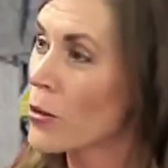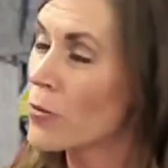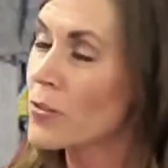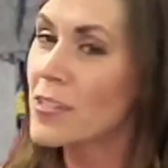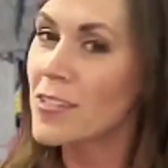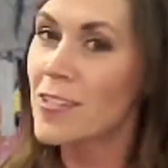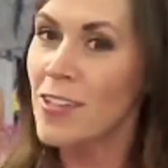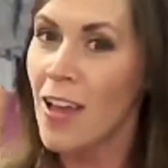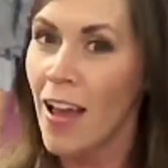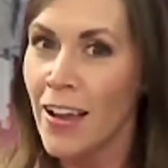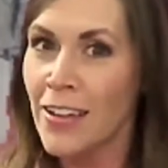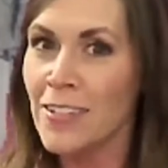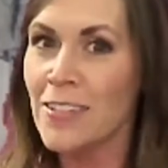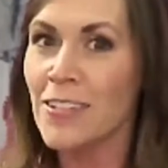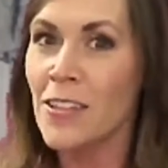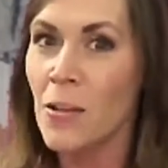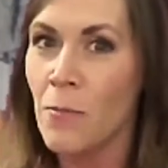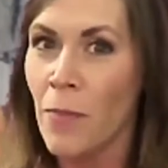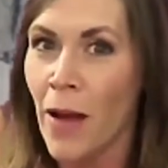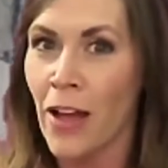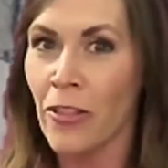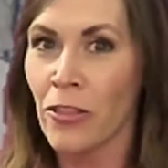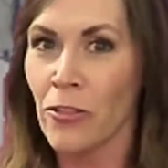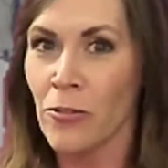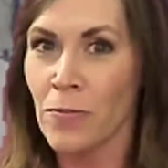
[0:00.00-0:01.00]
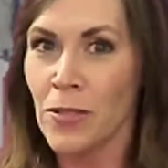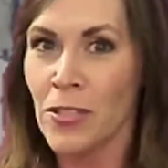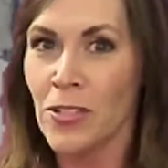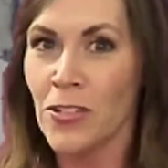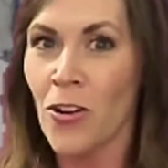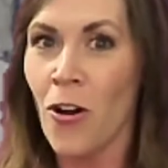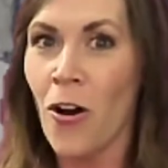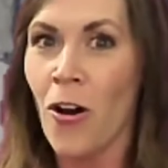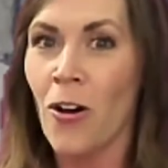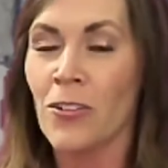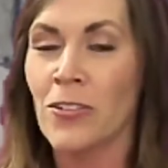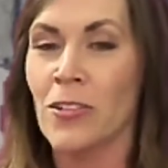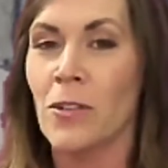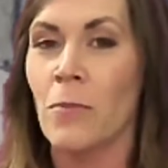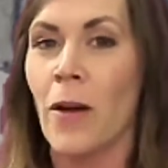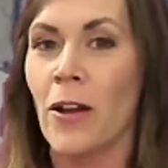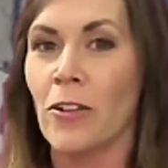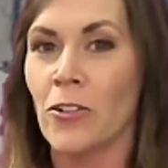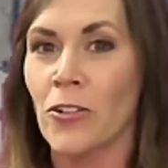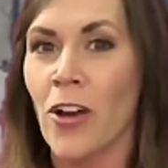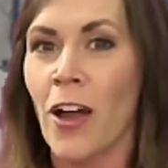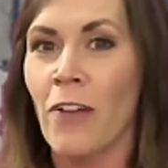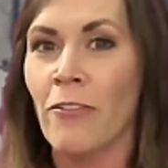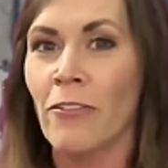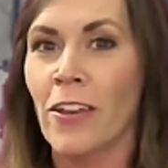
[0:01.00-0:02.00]
those signs in the bathroom stalls
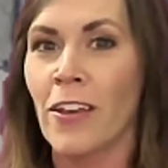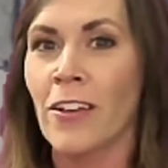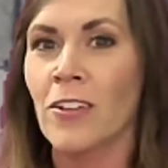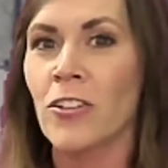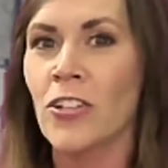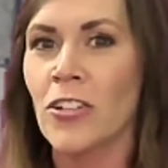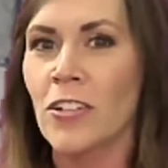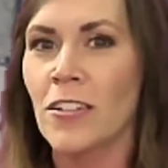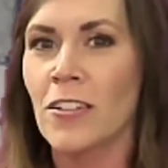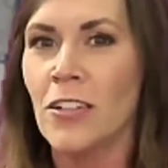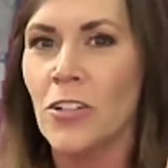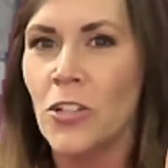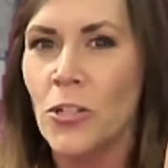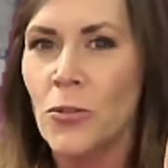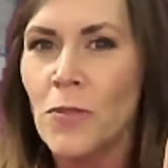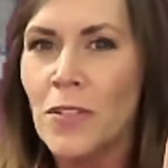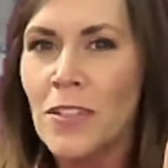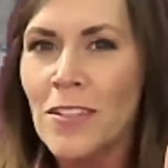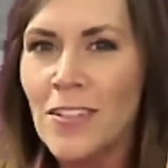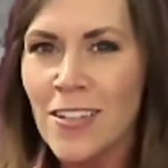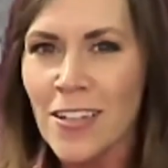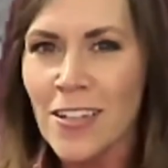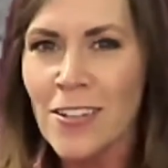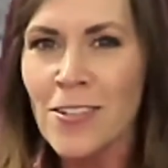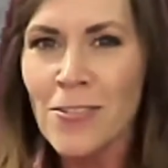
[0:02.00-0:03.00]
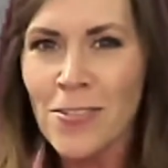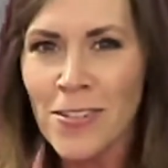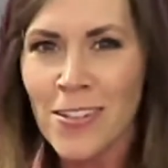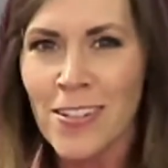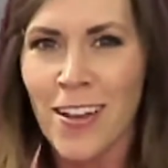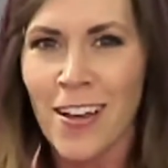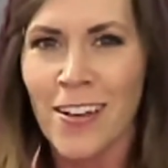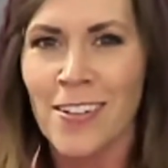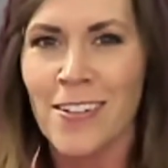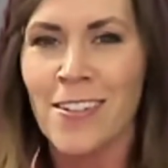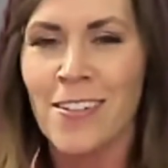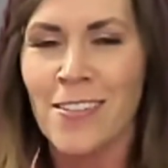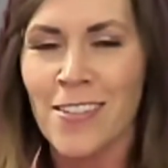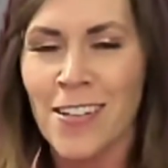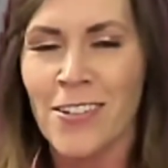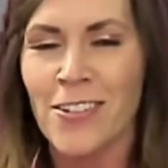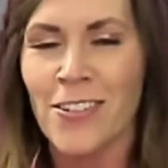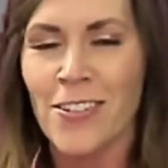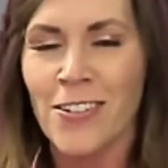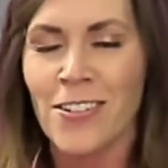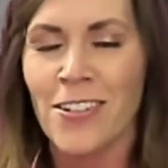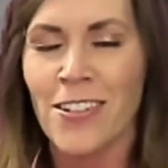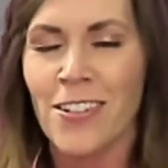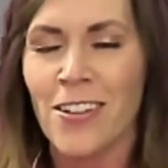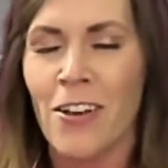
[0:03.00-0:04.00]
about trafficking, she said she would see those signs and think
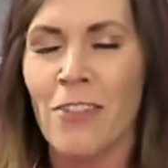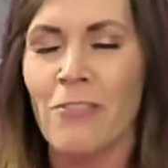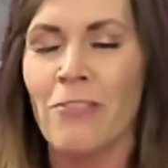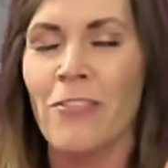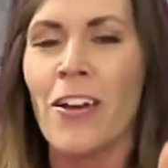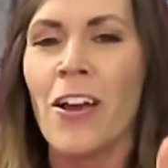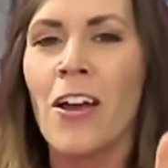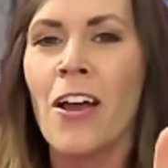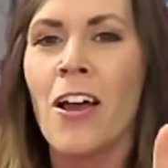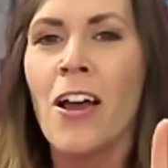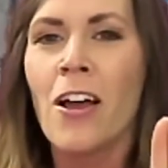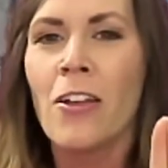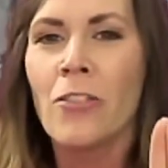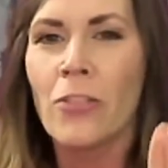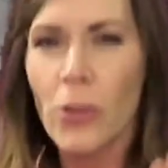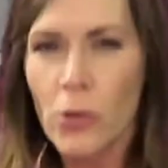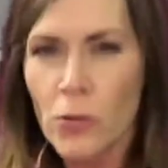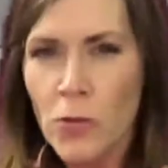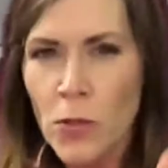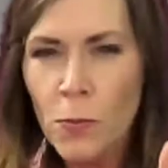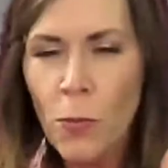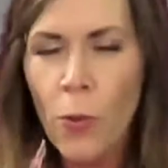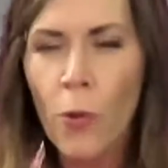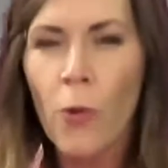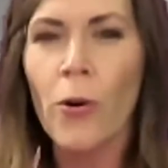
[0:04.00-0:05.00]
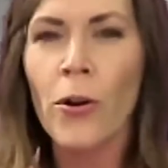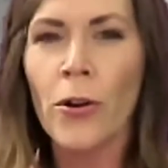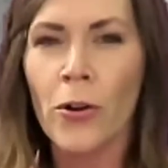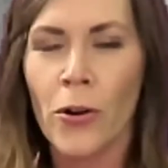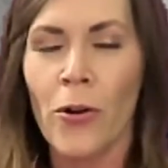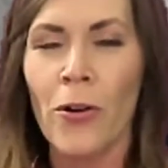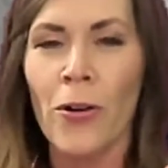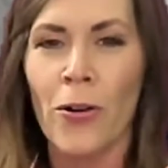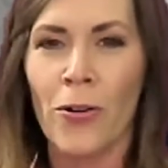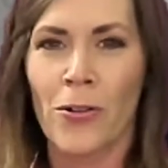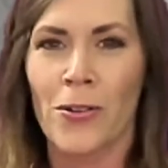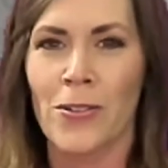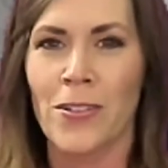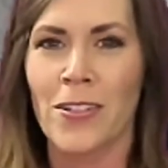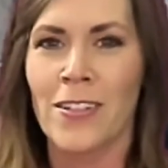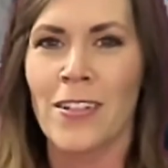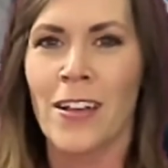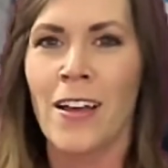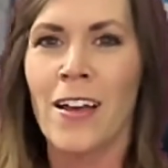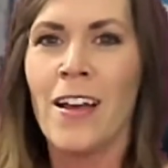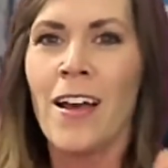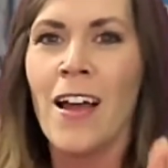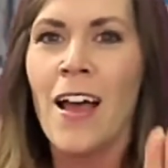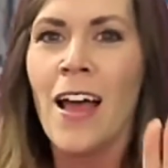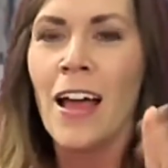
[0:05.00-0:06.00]
to herself, those poor girls.
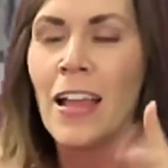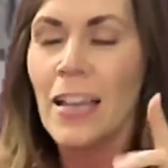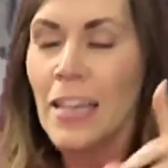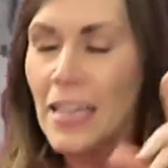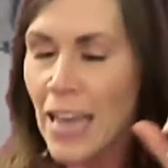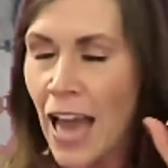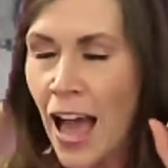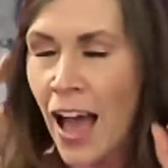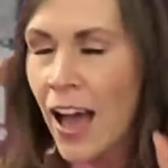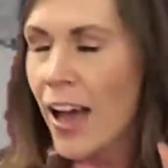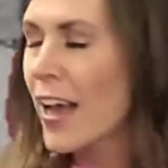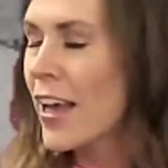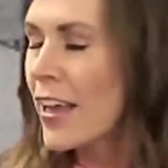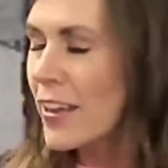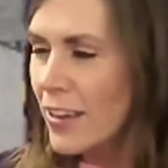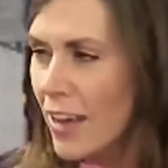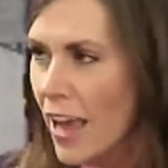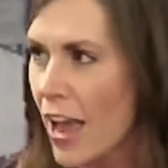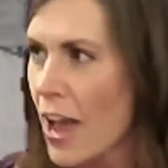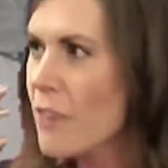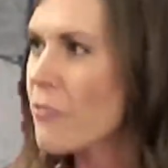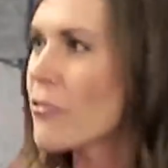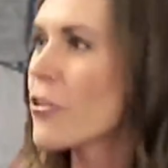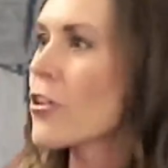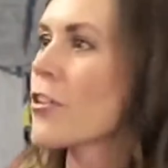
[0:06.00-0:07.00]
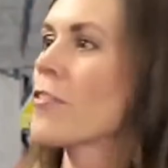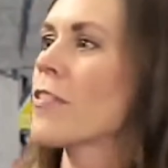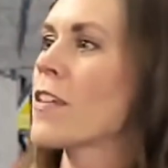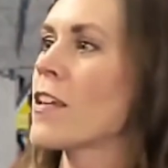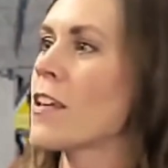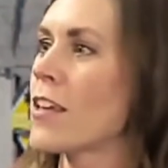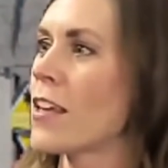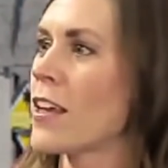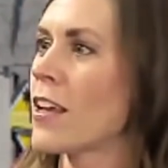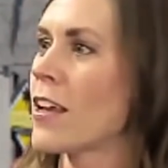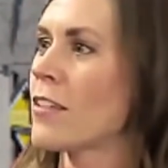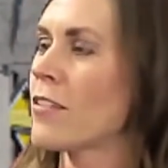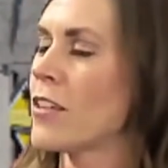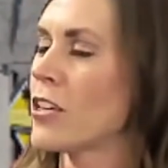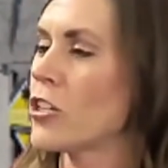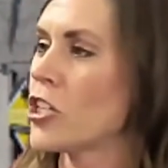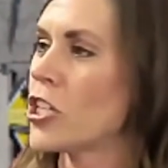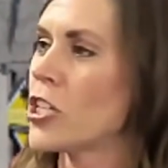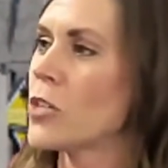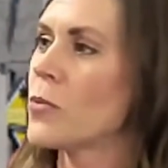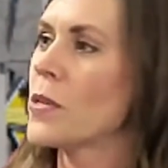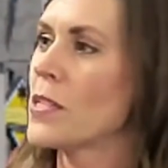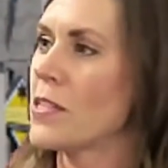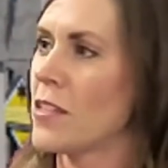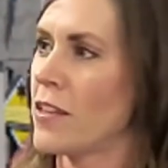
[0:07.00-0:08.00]
Not ever thinking that
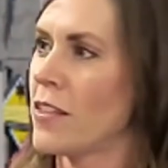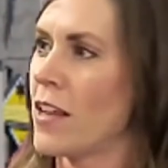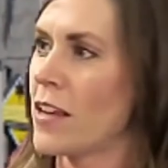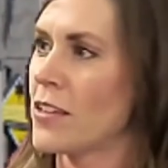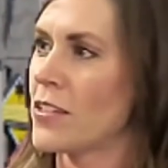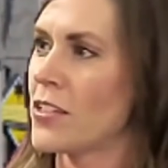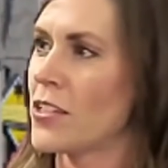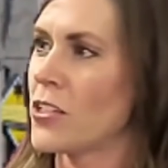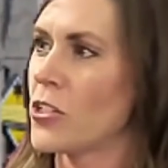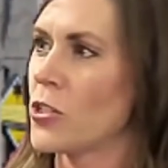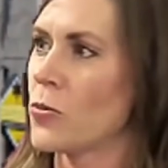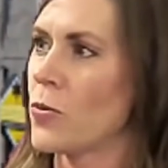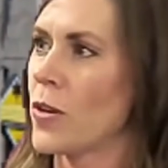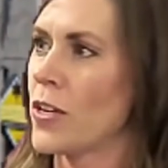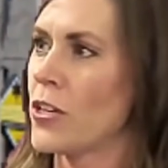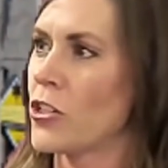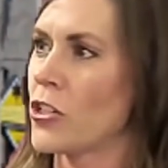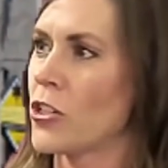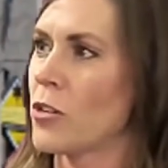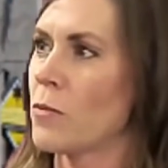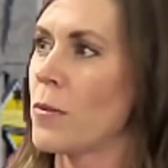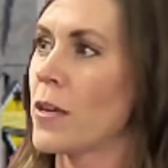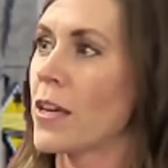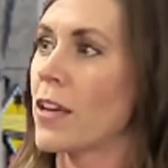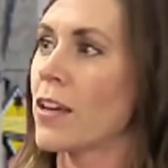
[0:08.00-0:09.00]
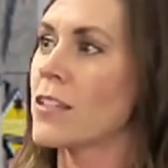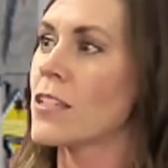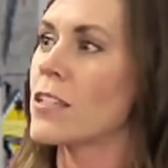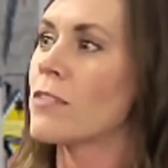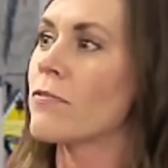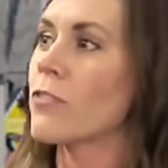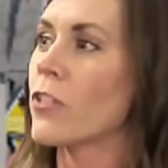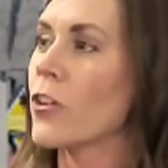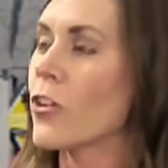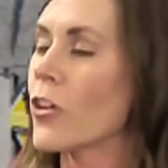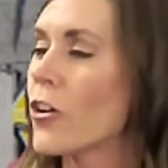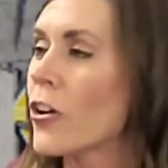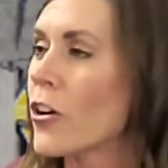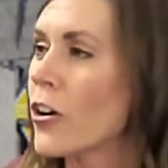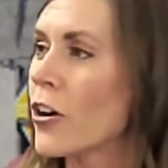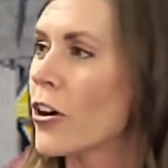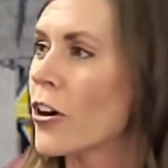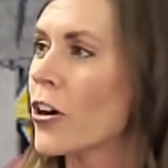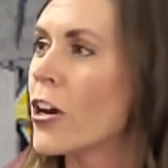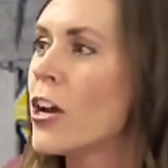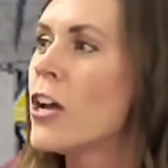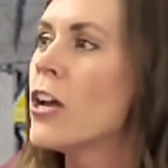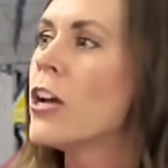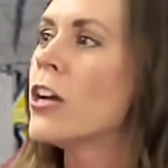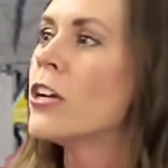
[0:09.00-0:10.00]
she was in that situation because for
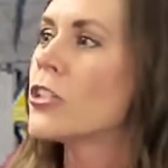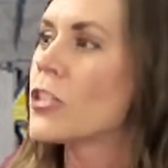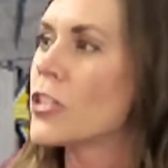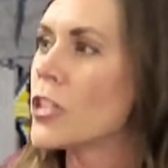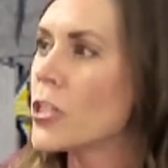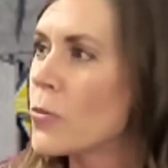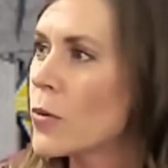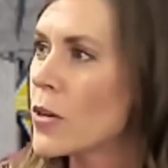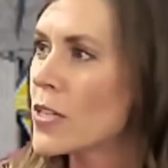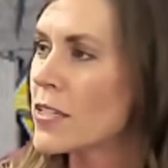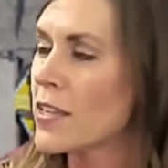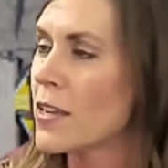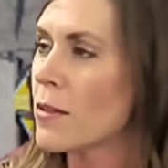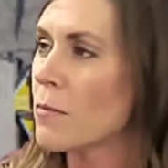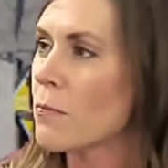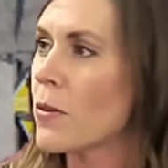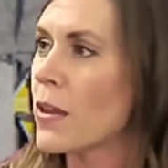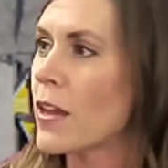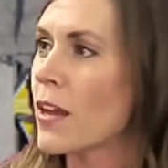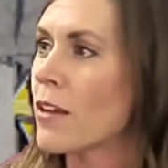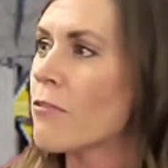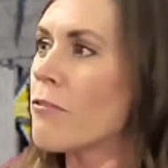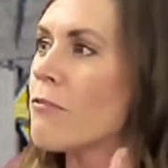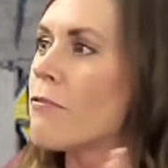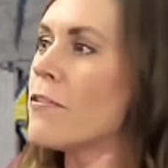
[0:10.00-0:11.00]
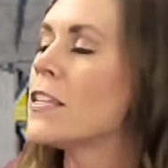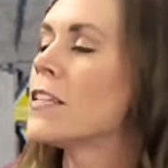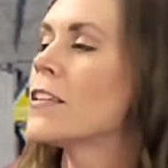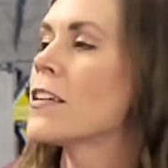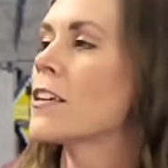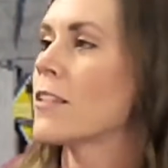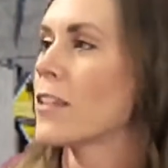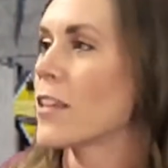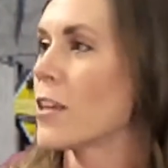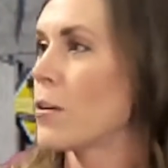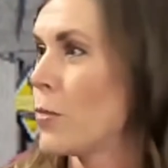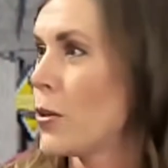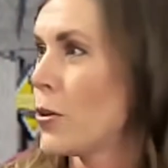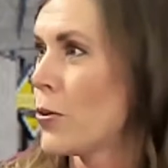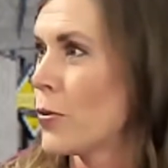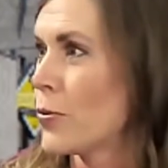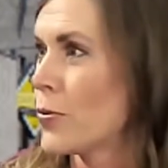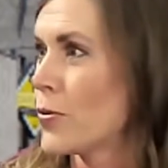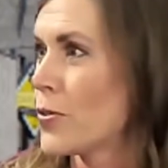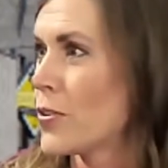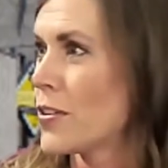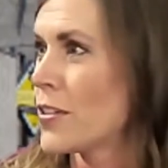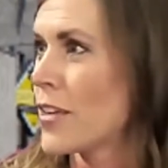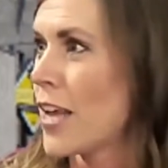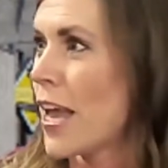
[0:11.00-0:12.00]
her, she wasn't being physically
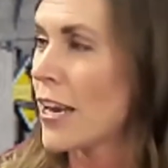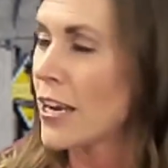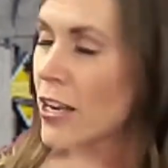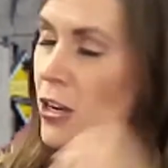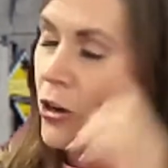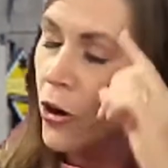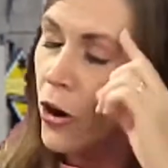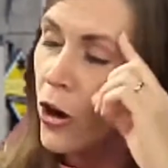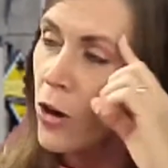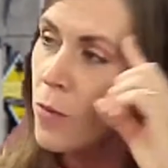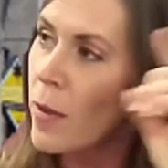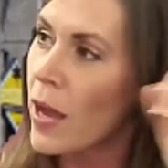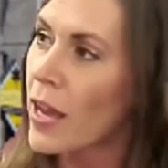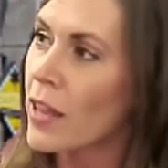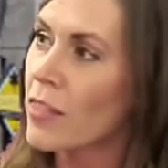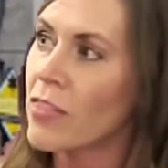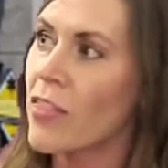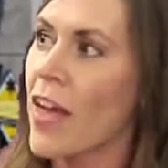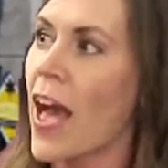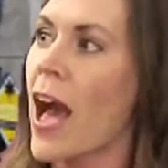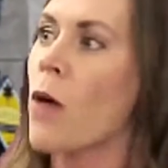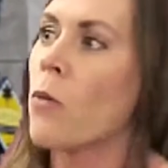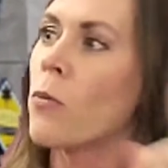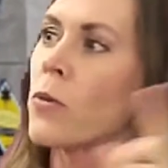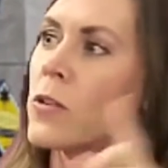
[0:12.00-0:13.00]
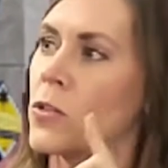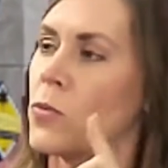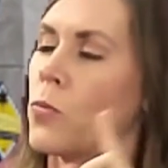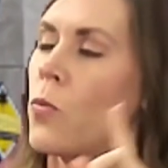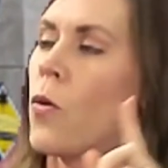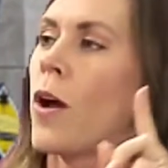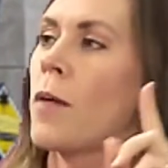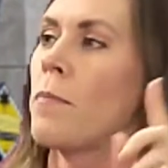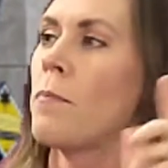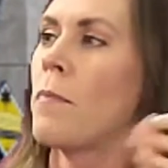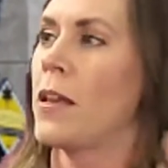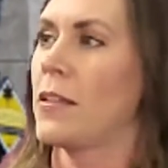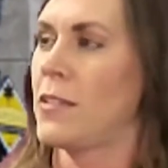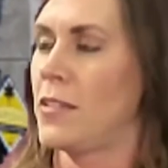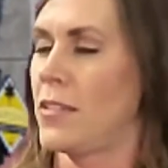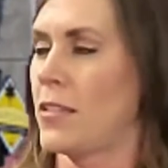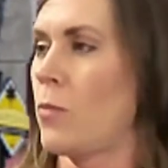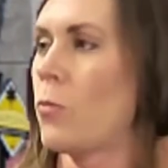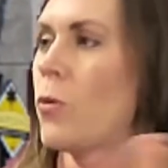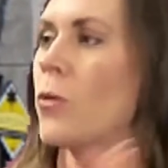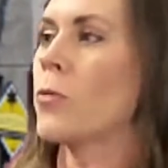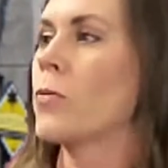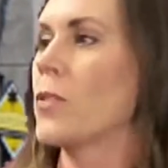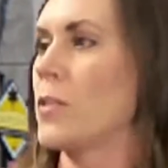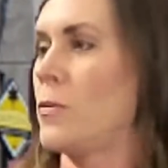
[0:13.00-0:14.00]
abused. And in her mm-hmm. mind, that was what meant
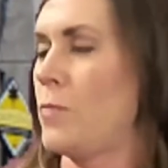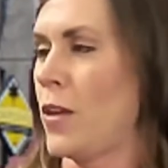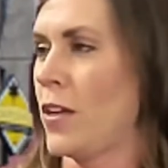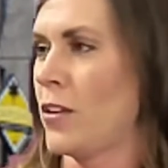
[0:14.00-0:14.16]
someone was